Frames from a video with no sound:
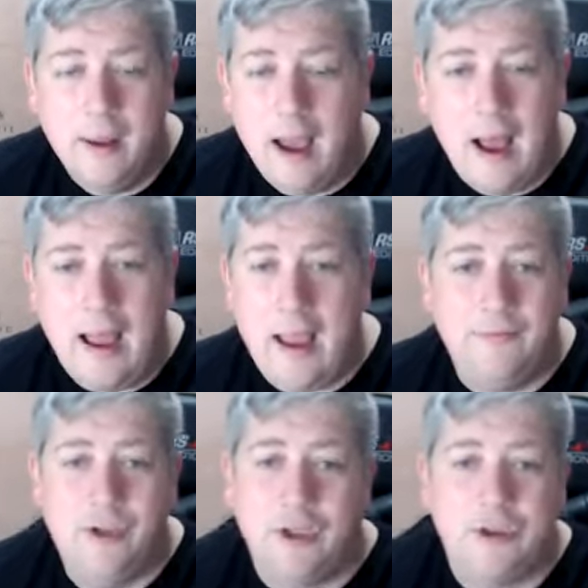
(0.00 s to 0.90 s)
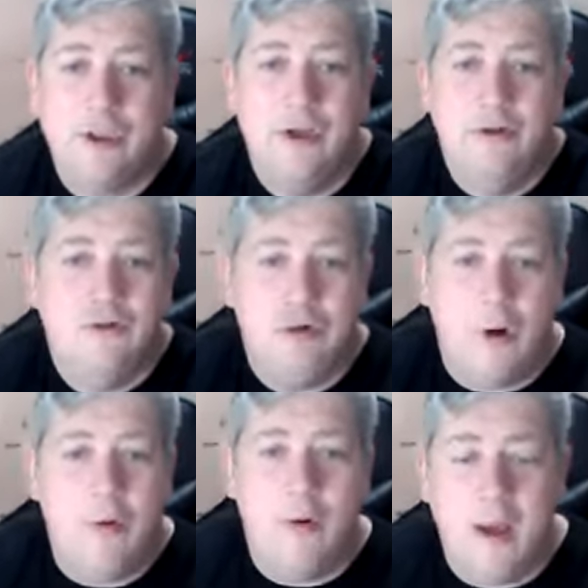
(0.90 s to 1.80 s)
I have just
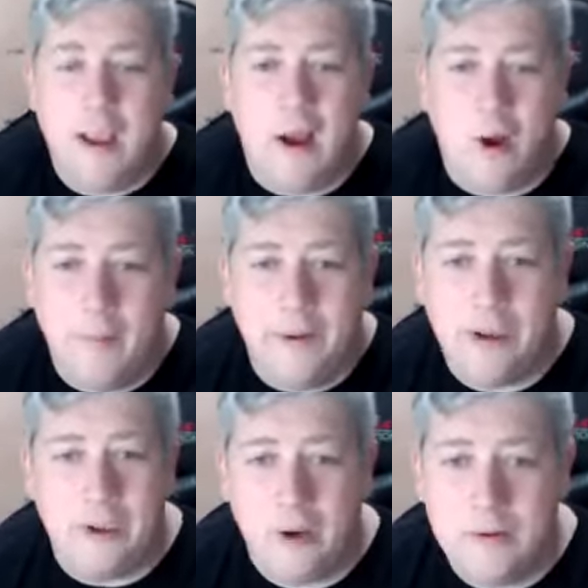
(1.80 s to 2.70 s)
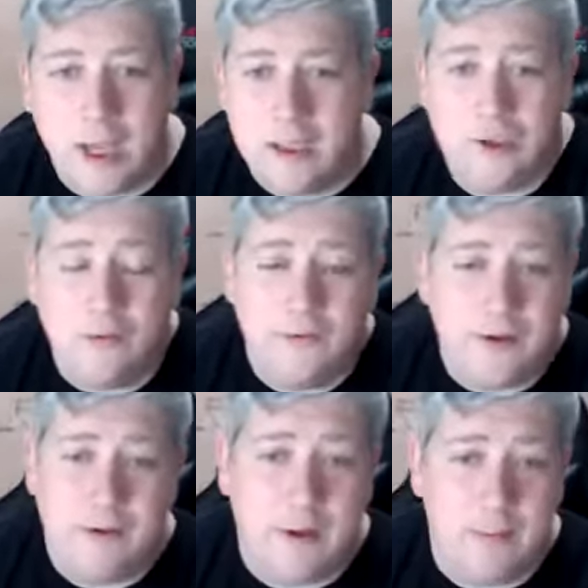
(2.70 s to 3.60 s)
thrown away a whole bunch of clothes I just don't fit
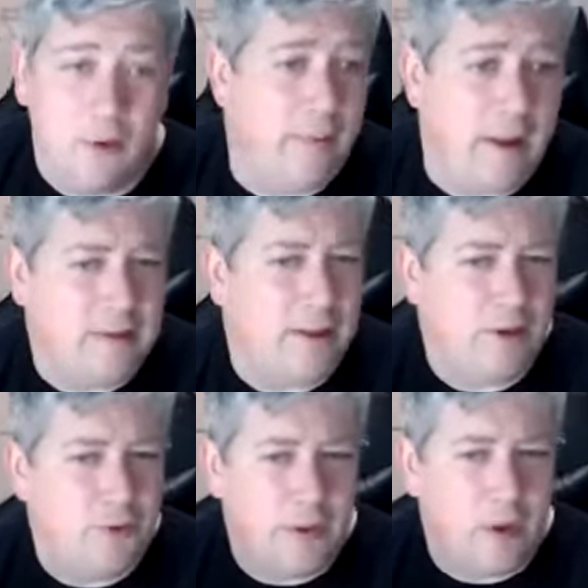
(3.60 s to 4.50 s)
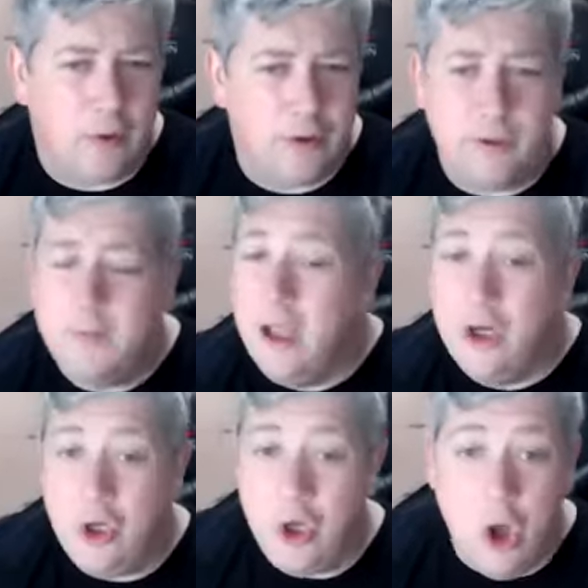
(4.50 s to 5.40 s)
into anymore. Man, it's like, did you want to hold on to them?
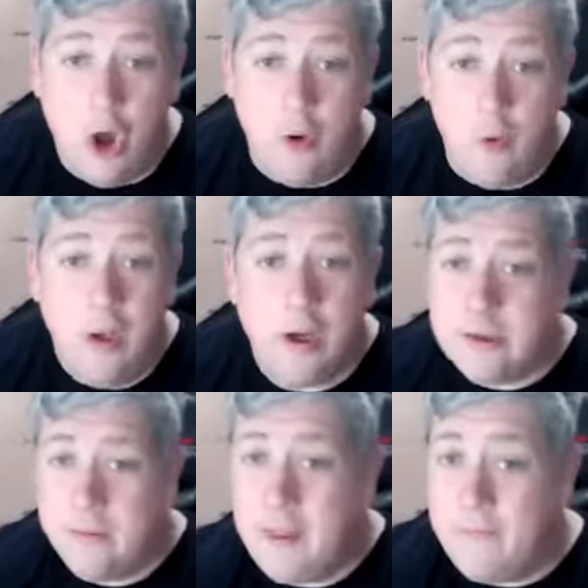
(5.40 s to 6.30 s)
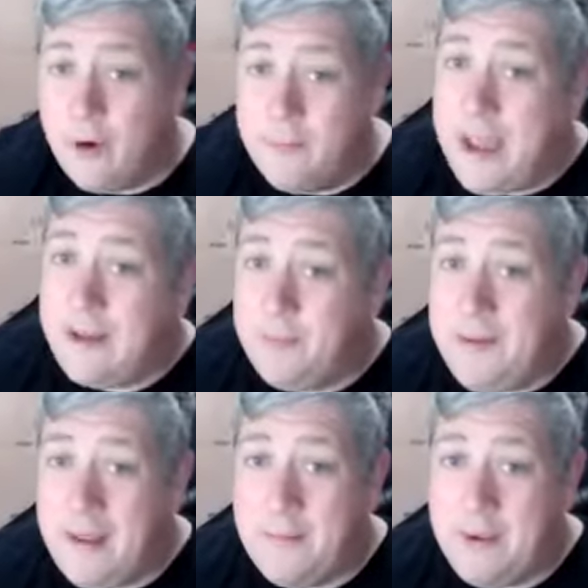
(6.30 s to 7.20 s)
No, because I'm never going back to
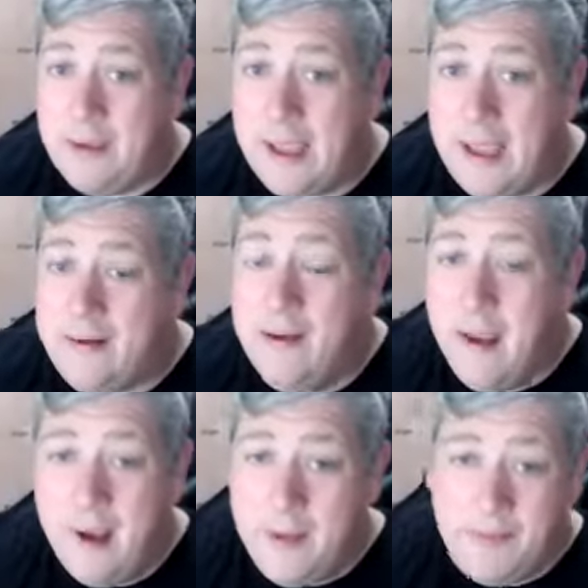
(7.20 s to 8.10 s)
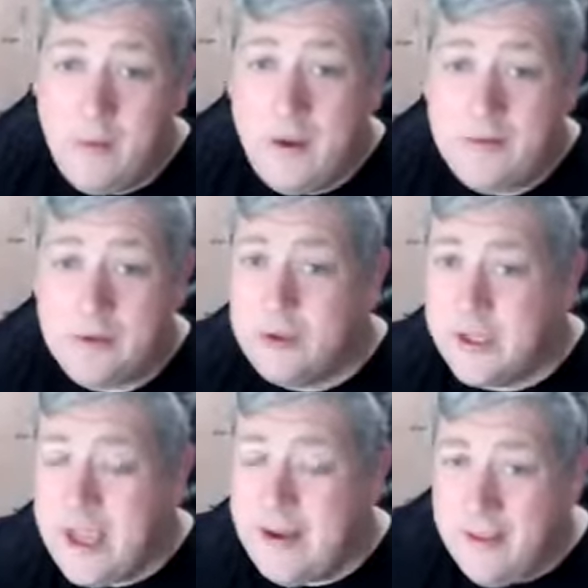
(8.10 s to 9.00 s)
being that big again. I'm never going to wear those clothes
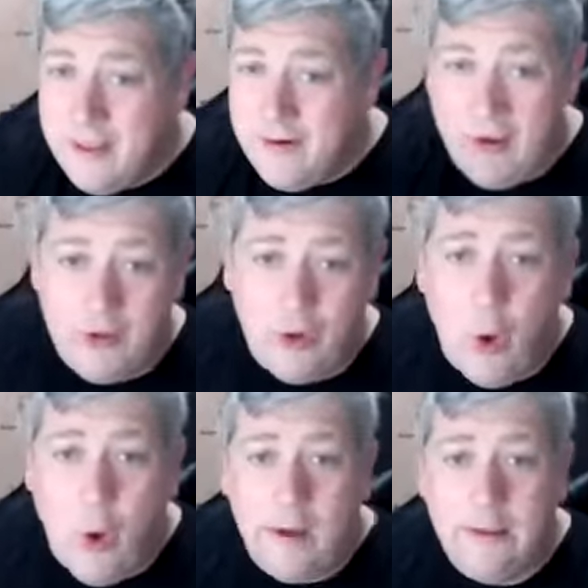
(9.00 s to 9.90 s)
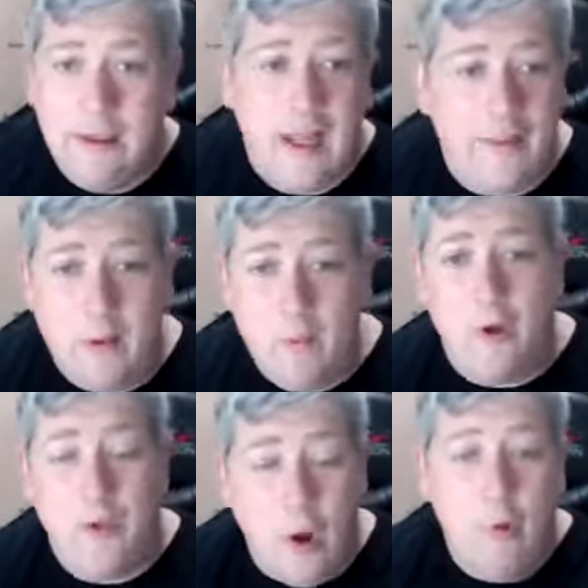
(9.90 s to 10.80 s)
again. They're out the door. And then we've
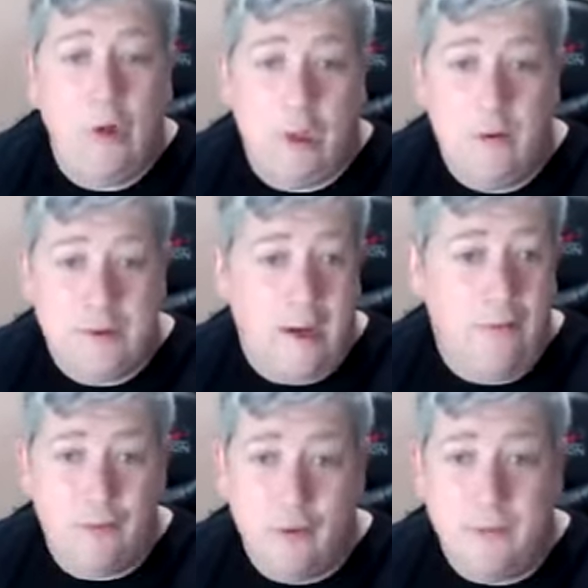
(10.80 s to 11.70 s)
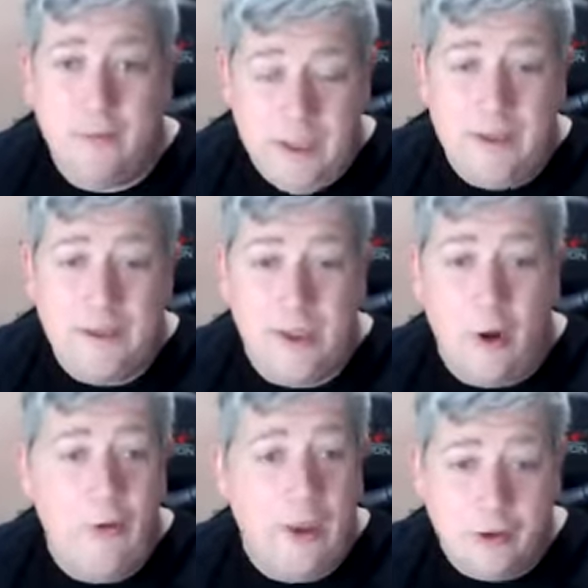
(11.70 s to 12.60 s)
got the old clothes out from years
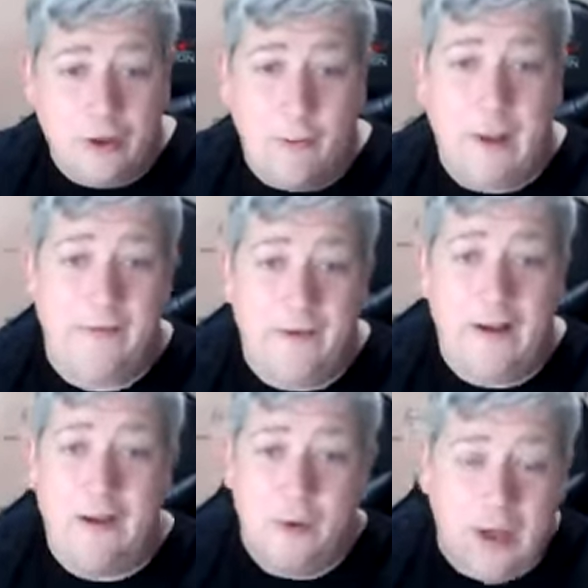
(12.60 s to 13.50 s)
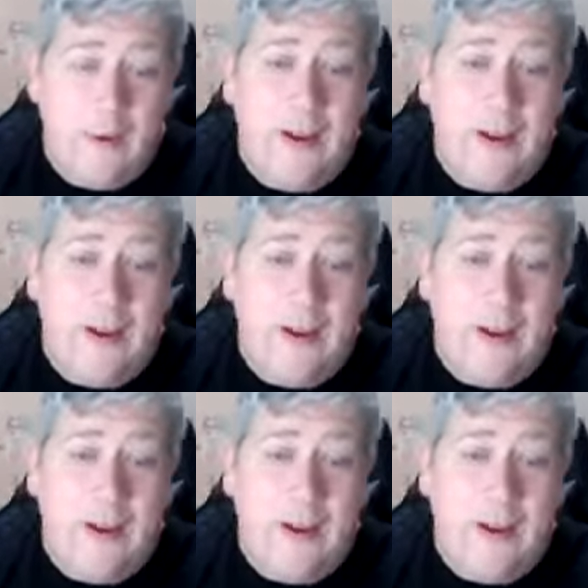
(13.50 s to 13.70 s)
ago that I used to not be able to fit into, and now I